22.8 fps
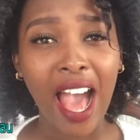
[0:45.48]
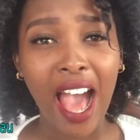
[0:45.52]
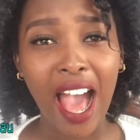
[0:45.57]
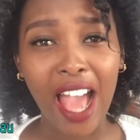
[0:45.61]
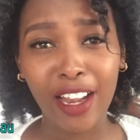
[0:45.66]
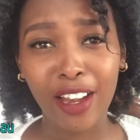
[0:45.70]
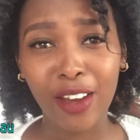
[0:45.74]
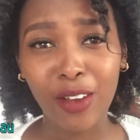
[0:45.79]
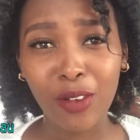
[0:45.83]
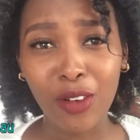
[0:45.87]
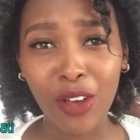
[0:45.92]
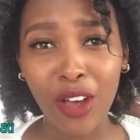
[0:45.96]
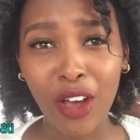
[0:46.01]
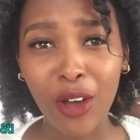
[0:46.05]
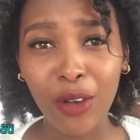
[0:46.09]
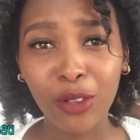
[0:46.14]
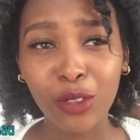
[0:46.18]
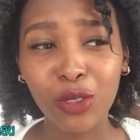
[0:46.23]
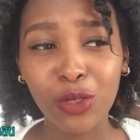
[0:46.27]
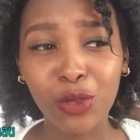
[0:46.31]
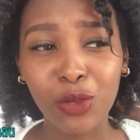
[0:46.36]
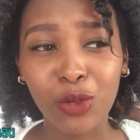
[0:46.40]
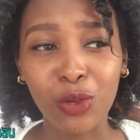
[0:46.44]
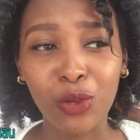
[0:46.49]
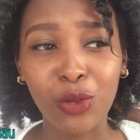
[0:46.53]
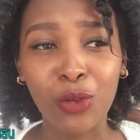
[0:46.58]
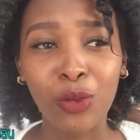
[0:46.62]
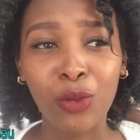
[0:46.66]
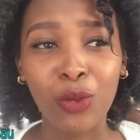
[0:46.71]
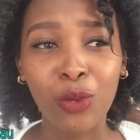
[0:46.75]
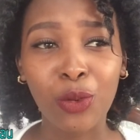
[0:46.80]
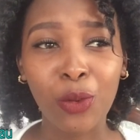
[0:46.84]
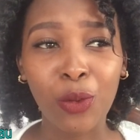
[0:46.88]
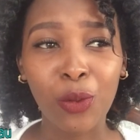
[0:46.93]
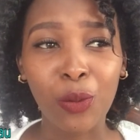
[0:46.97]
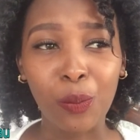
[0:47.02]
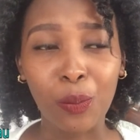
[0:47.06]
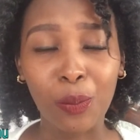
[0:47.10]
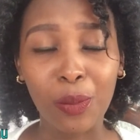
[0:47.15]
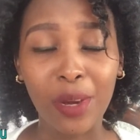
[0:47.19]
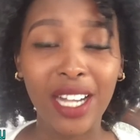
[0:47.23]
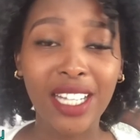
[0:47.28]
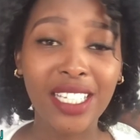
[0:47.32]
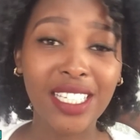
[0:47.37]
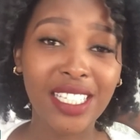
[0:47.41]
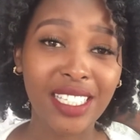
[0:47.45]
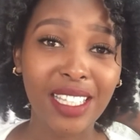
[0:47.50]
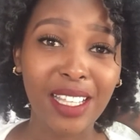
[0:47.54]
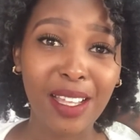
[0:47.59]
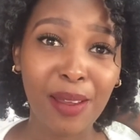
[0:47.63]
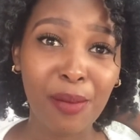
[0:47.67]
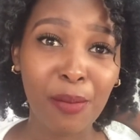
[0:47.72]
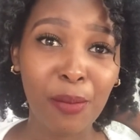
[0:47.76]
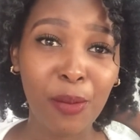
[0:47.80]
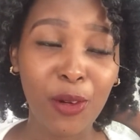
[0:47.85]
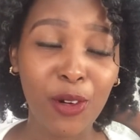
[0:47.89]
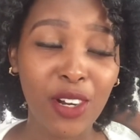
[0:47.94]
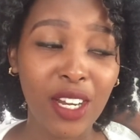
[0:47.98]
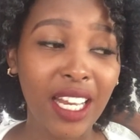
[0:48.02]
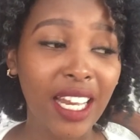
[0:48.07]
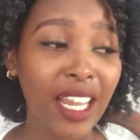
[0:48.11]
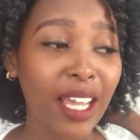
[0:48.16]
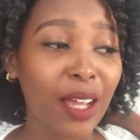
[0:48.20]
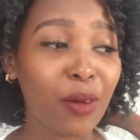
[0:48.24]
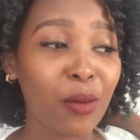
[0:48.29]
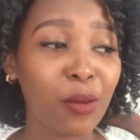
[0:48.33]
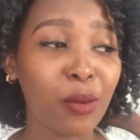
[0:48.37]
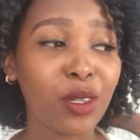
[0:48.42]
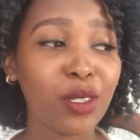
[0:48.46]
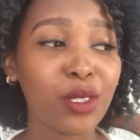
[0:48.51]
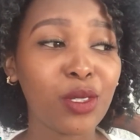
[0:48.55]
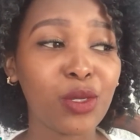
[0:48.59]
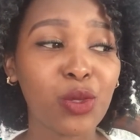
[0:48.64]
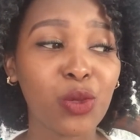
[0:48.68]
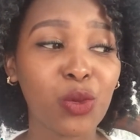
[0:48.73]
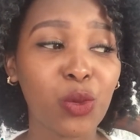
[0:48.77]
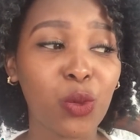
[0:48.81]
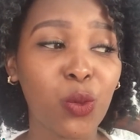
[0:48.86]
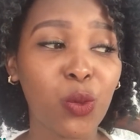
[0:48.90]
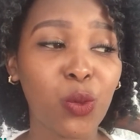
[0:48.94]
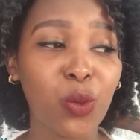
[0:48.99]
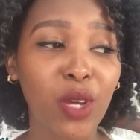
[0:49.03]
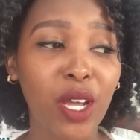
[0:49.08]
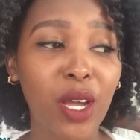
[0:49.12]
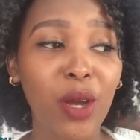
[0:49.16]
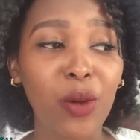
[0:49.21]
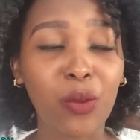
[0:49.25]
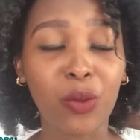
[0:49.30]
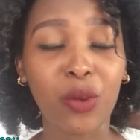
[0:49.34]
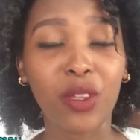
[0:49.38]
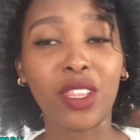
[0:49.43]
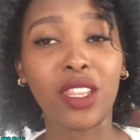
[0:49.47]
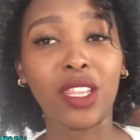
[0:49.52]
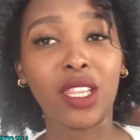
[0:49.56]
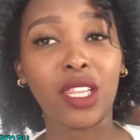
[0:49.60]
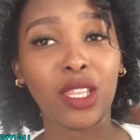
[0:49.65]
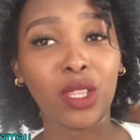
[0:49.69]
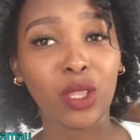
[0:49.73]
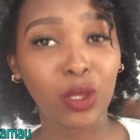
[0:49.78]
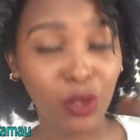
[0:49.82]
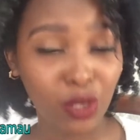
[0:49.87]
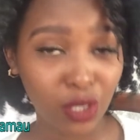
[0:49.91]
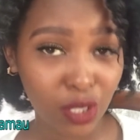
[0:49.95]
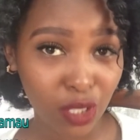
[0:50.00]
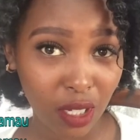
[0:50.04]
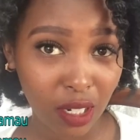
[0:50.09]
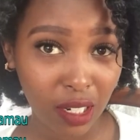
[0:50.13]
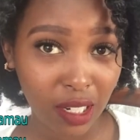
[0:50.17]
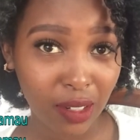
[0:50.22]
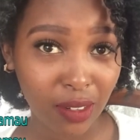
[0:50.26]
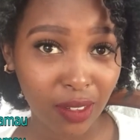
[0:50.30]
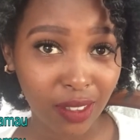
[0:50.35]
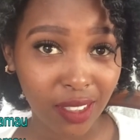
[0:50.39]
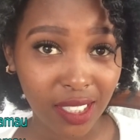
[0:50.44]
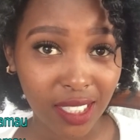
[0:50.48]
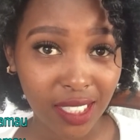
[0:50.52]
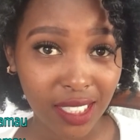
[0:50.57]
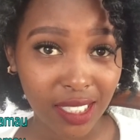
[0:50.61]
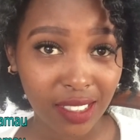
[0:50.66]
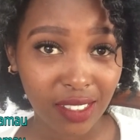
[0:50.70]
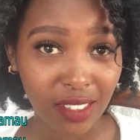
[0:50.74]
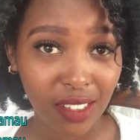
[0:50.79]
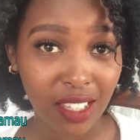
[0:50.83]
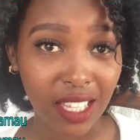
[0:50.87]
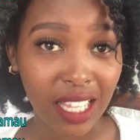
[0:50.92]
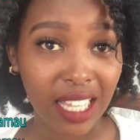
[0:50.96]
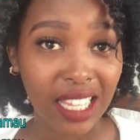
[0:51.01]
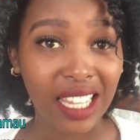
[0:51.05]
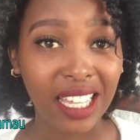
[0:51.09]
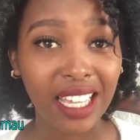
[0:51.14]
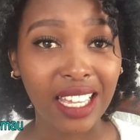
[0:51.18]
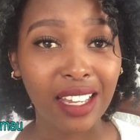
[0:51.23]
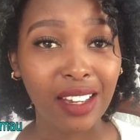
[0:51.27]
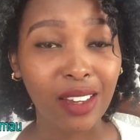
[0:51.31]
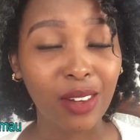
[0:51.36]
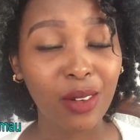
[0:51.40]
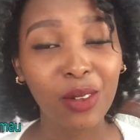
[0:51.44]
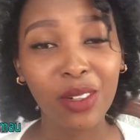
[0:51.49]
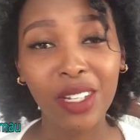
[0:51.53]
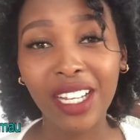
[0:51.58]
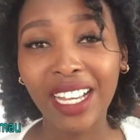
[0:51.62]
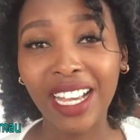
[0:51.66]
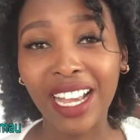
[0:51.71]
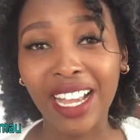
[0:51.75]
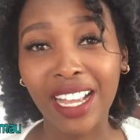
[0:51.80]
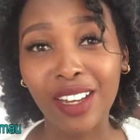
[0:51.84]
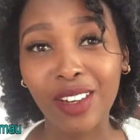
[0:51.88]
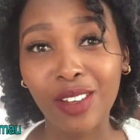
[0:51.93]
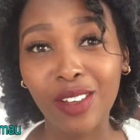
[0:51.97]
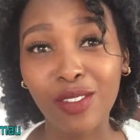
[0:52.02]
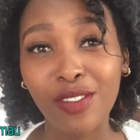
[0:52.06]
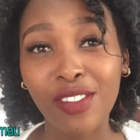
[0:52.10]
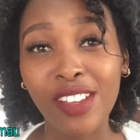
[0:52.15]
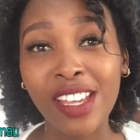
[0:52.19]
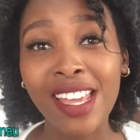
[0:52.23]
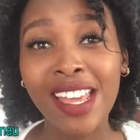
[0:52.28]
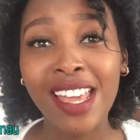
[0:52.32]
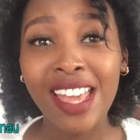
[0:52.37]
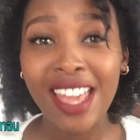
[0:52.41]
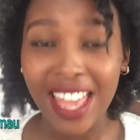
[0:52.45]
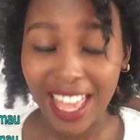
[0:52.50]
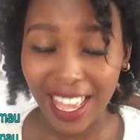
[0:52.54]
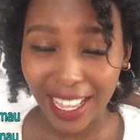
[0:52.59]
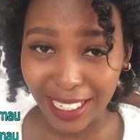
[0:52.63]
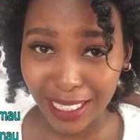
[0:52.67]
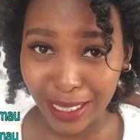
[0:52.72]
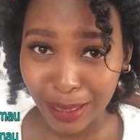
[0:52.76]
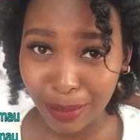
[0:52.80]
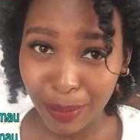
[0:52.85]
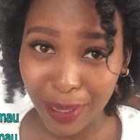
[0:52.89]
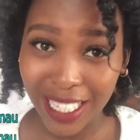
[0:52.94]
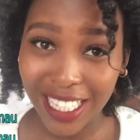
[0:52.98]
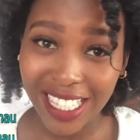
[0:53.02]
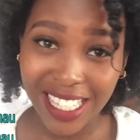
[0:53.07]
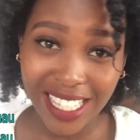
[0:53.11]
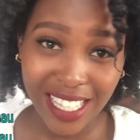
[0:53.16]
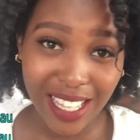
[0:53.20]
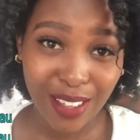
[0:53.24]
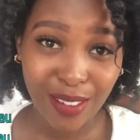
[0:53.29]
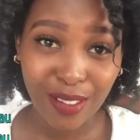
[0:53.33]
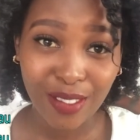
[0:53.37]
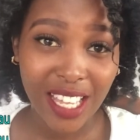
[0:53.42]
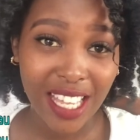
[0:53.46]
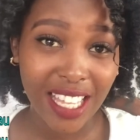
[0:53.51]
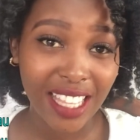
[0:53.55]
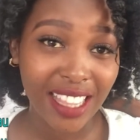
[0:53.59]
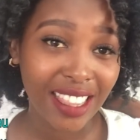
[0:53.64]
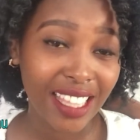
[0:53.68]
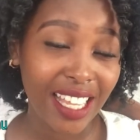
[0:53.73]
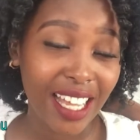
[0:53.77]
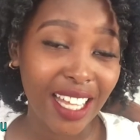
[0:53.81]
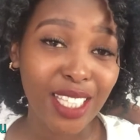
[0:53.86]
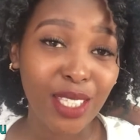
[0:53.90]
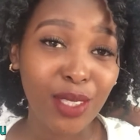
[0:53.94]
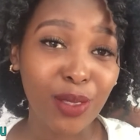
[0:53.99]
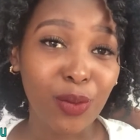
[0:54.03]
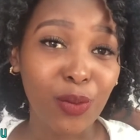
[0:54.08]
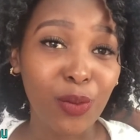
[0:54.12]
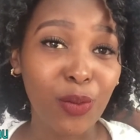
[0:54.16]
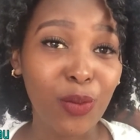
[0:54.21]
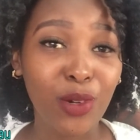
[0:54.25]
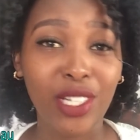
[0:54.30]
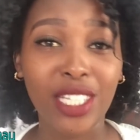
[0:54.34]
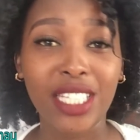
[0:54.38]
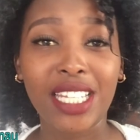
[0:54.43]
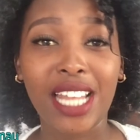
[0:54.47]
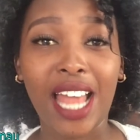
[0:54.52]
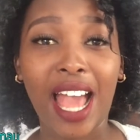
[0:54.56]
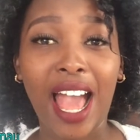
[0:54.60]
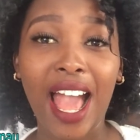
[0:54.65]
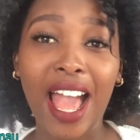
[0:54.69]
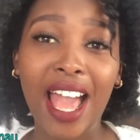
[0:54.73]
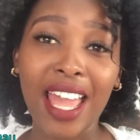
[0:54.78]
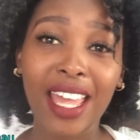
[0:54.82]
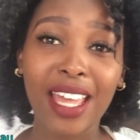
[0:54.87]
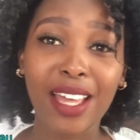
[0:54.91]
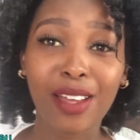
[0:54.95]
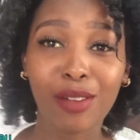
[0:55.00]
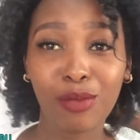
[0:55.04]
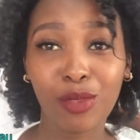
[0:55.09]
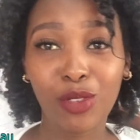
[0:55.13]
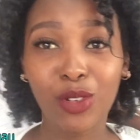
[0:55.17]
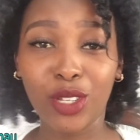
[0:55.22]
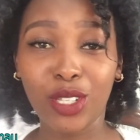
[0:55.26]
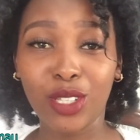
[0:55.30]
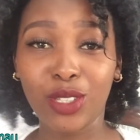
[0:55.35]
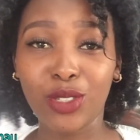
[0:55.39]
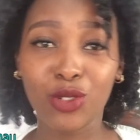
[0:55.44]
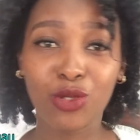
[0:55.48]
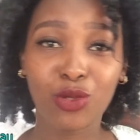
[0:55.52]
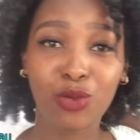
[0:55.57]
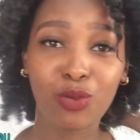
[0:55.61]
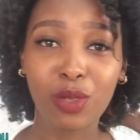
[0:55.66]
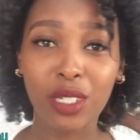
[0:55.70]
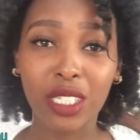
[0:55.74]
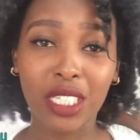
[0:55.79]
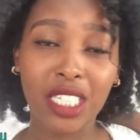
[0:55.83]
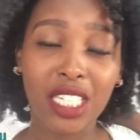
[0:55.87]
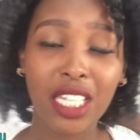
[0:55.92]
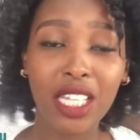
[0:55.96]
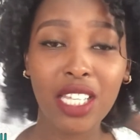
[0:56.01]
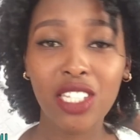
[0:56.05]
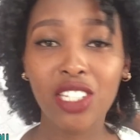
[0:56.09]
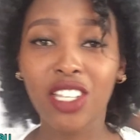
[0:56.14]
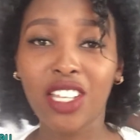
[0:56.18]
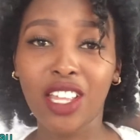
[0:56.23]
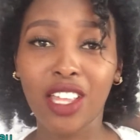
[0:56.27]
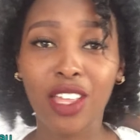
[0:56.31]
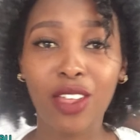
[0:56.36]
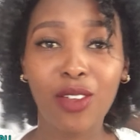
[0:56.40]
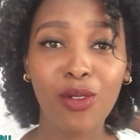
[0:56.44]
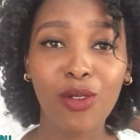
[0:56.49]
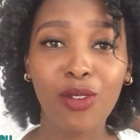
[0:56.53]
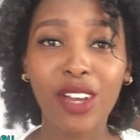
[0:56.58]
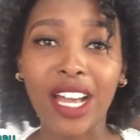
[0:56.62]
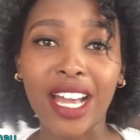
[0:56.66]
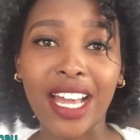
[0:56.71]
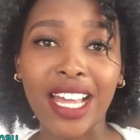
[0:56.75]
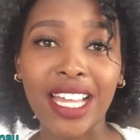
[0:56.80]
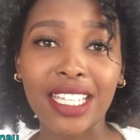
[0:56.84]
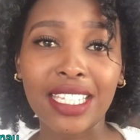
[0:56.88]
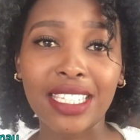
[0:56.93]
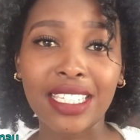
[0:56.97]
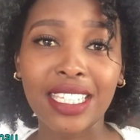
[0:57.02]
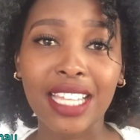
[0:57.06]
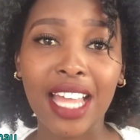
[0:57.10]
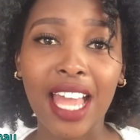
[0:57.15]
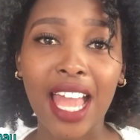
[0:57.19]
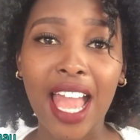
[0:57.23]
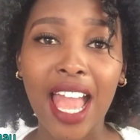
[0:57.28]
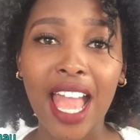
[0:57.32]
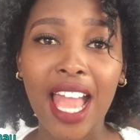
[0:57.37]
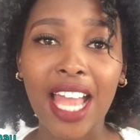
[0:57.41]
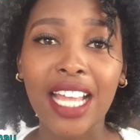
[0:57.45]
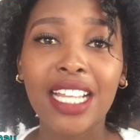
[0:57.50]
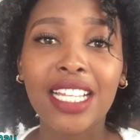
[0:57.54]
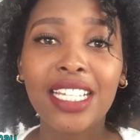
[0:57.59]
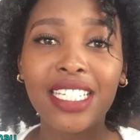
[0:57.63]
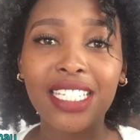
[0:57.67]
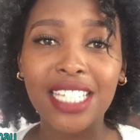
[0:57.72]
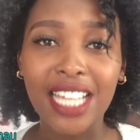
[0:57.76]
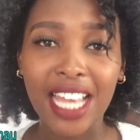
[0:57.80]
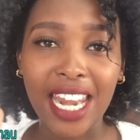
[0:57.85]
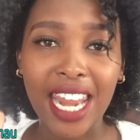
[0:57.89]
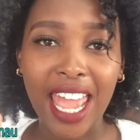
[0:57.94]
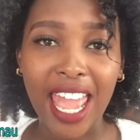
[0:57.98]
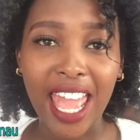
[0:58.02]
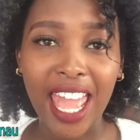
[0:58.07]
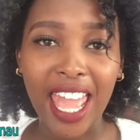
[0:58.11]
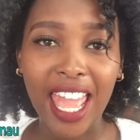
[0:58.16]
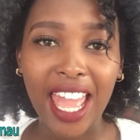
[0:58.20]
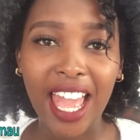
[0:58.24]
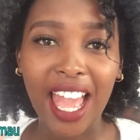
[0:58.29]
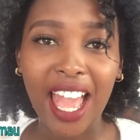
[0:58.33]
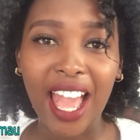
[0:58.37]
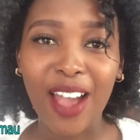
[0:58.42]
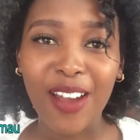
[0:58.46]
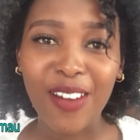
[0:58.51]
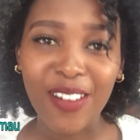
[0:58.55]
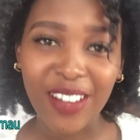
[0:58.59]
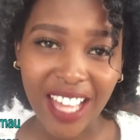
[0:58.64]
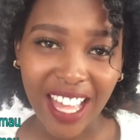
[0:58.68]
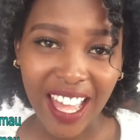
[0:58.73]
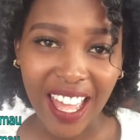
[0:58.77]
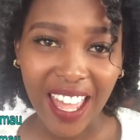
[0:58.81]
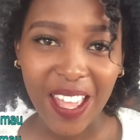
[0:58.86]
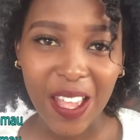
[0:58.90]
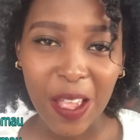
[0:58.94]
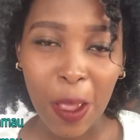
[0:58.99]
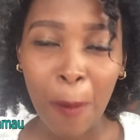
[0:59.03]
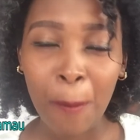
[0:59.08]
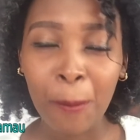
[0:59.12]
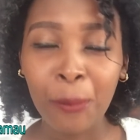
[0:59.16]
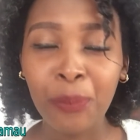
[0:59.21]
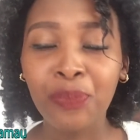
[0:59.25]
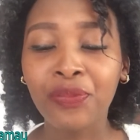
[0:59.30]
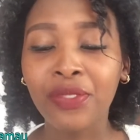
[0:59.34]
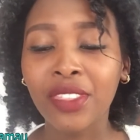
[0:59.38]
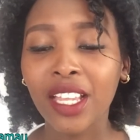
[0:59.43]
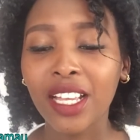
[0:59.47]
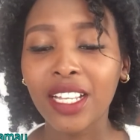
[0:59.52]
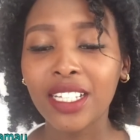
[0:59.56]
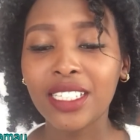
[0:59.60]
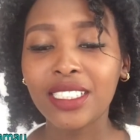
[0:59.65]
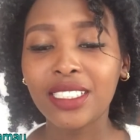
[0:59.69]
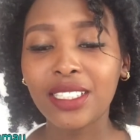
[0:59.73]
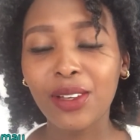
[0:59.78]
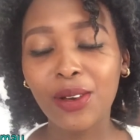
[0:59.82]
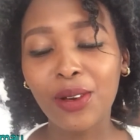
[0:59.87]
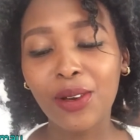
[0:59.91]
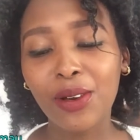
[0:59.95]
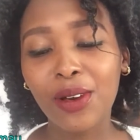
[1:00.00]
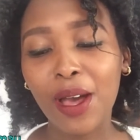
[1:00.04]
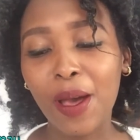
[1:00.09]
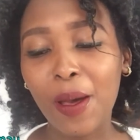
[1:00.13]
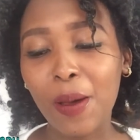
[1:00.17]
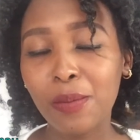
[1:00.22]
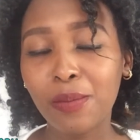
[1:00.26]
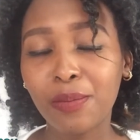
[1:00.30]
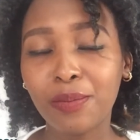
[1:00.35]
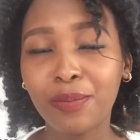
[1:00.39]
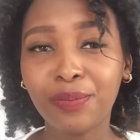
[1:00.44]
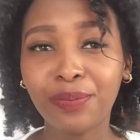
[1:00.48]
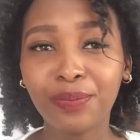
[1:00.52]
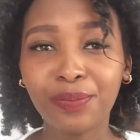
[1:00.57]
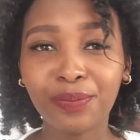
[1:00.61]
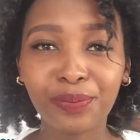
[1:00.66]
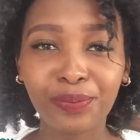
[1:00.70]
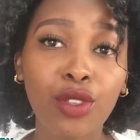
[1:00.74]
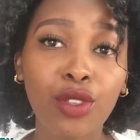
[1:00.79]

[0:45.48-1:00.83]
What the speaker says: I know how to match them, or like what to wear with those clothes so that they can look kind of expensive. And that's what I am going to be teaching you guys today, okay? So